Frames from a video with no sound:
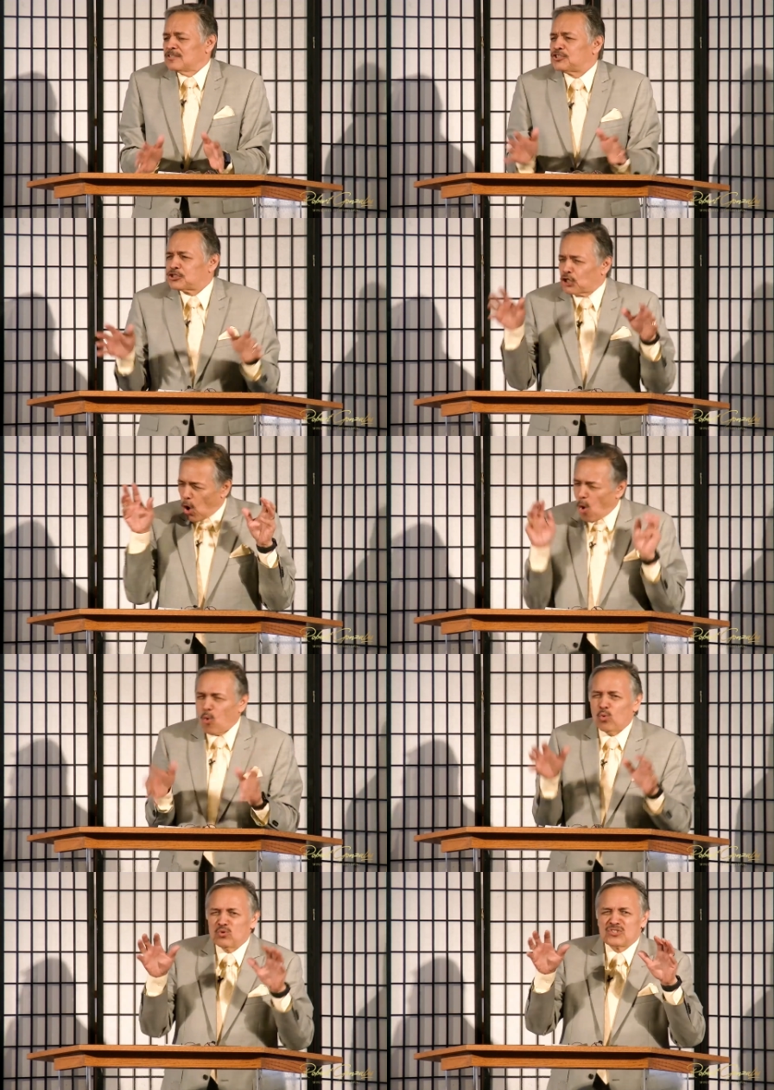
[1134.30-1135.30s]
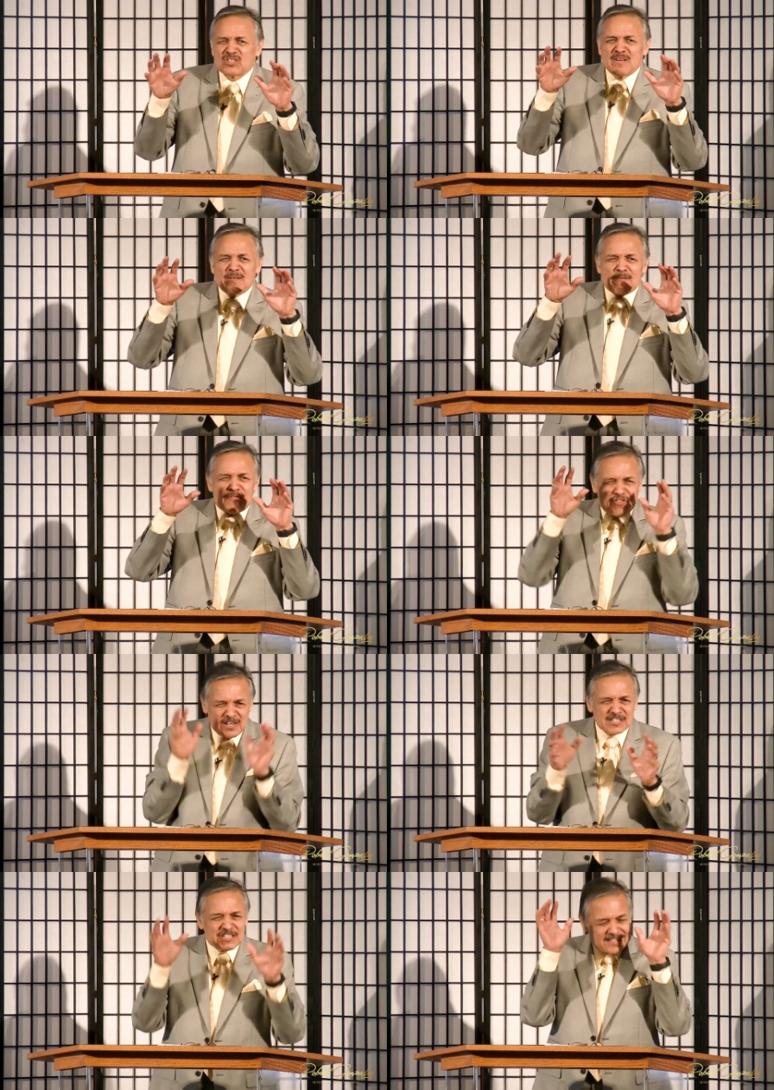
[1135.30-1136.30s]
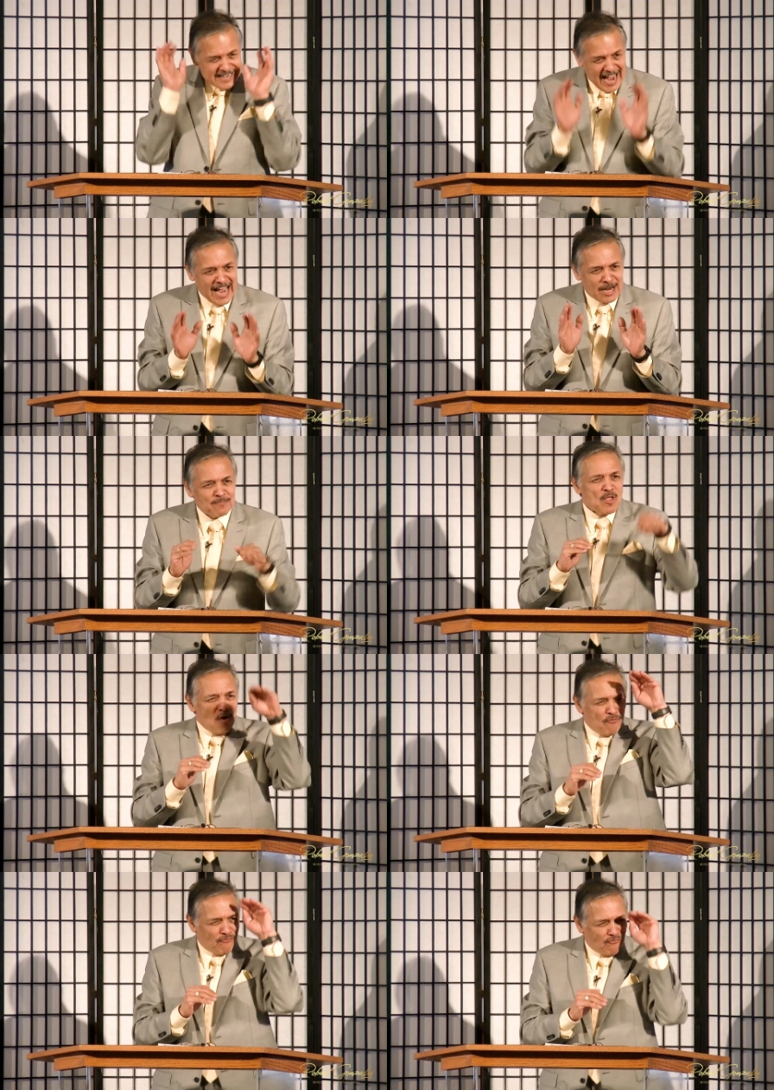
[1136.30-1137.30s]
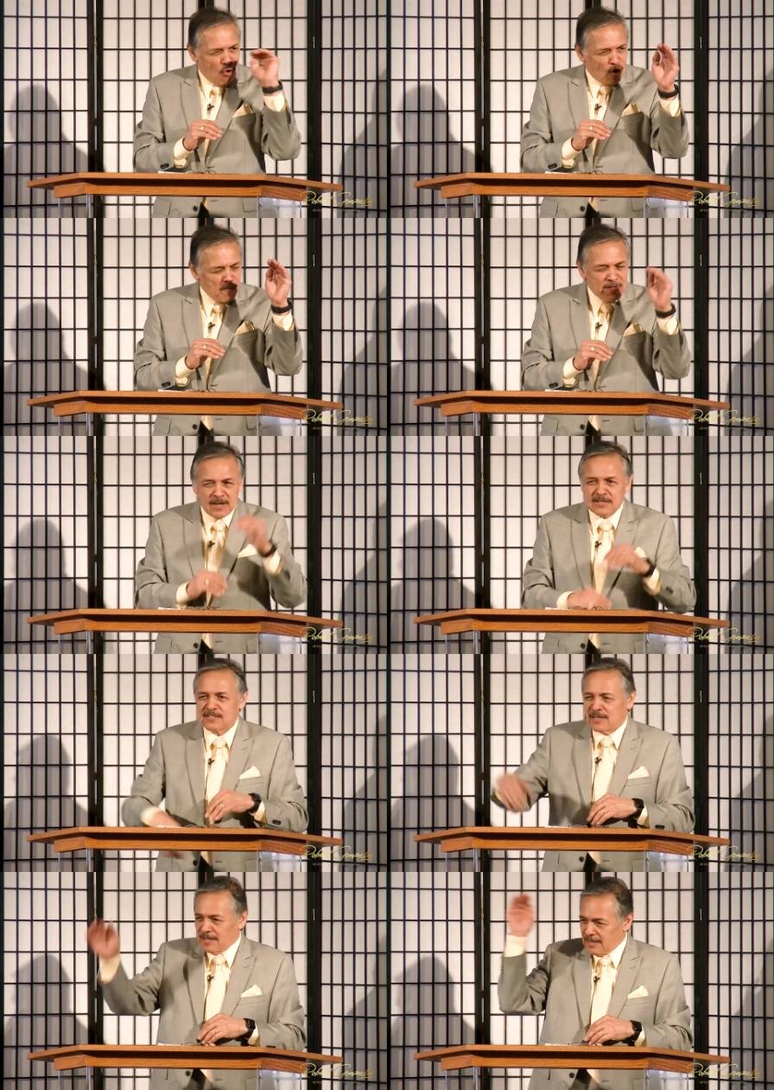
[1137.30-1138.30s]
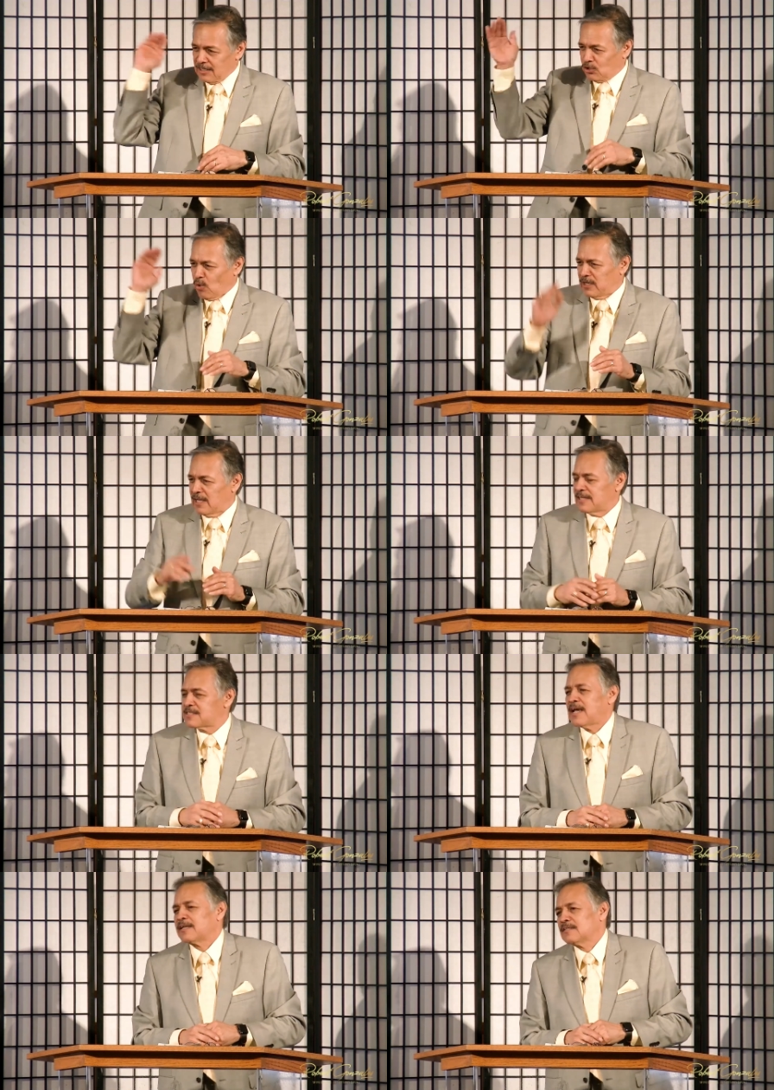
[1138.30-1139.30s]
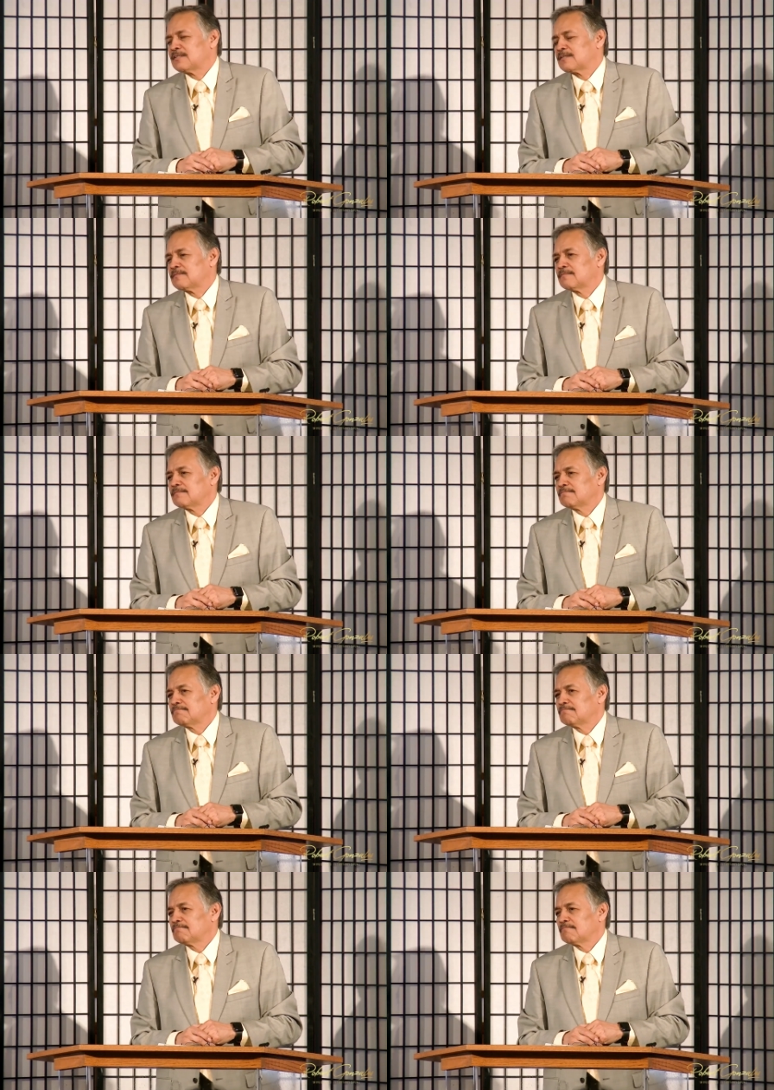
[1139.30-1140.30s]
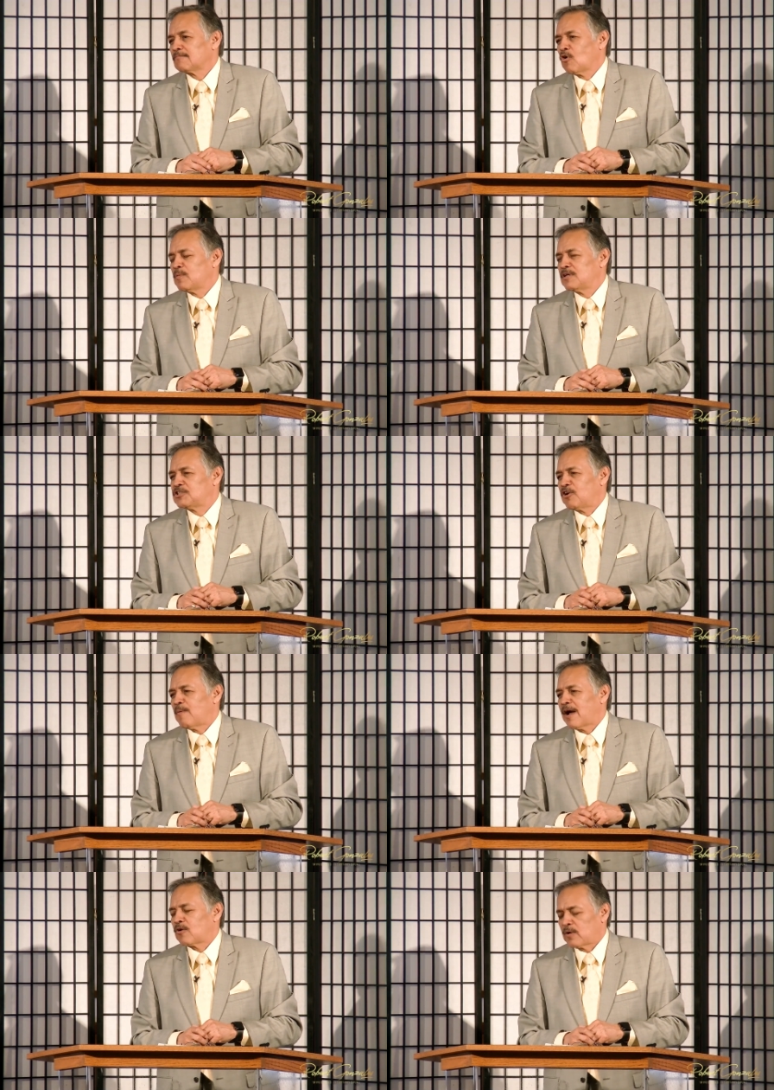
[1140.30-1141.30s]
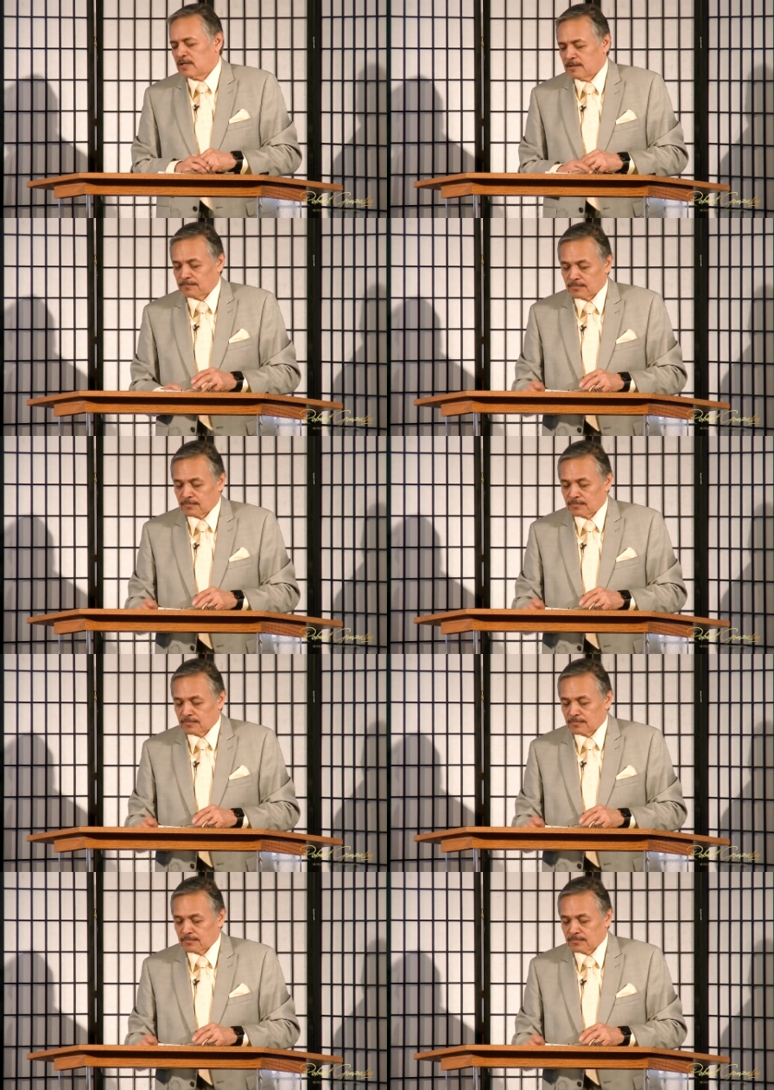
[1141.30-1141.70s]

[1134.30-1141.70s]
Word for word: chose this time, 4 minutes and 28 seconds. Go with me to Jeremiah quickly.